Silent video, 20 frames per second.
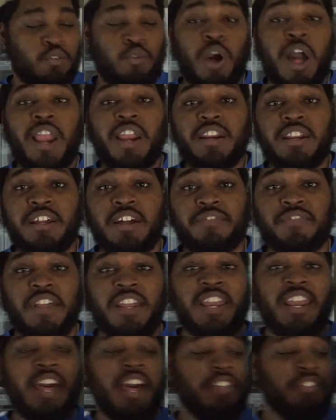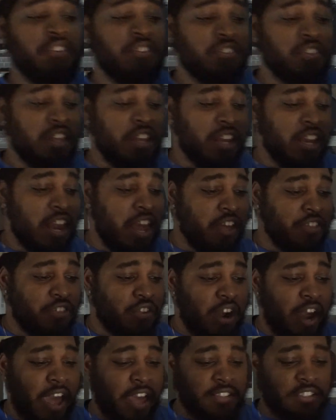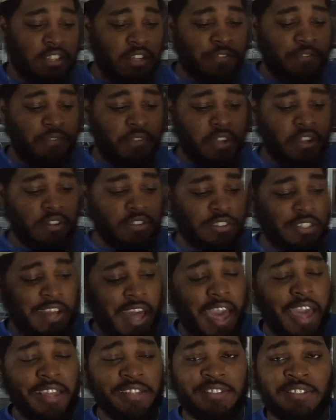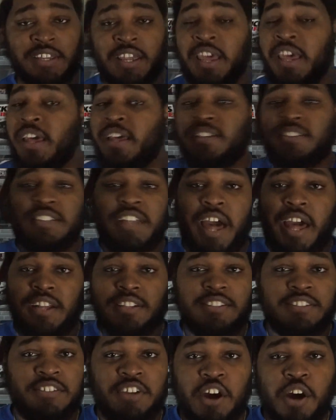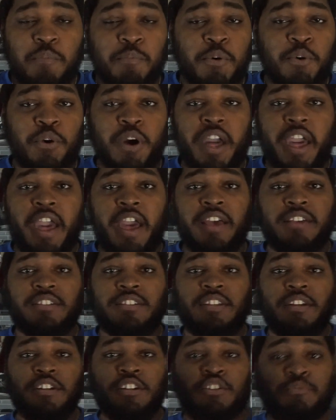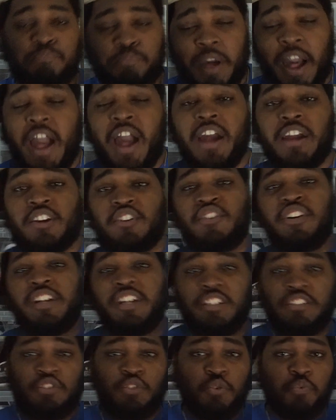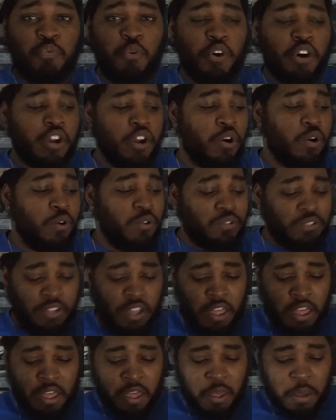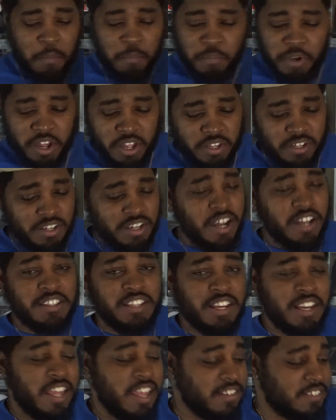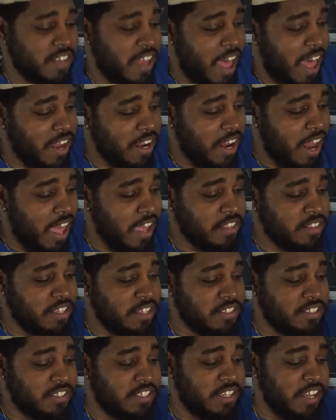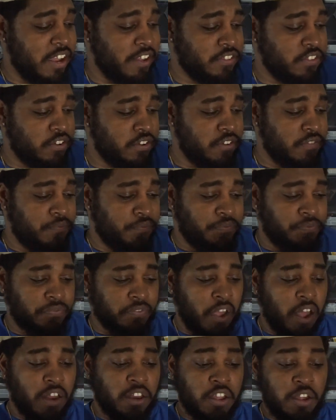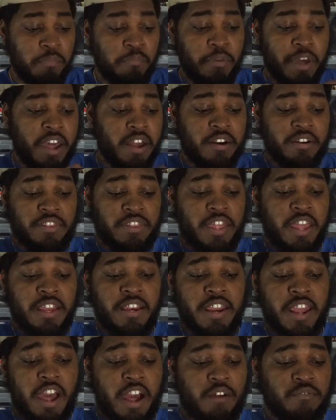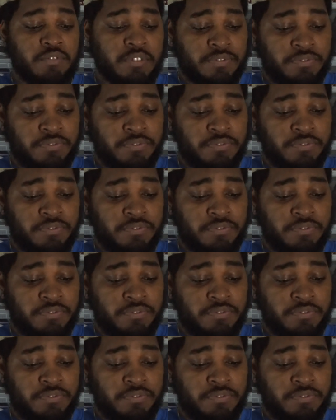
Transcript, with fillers: quality of the leather, the leather actually feels nice. It's not as tumble as the Pine Green 2.0s, but nonetheless, I like this leather a little better than that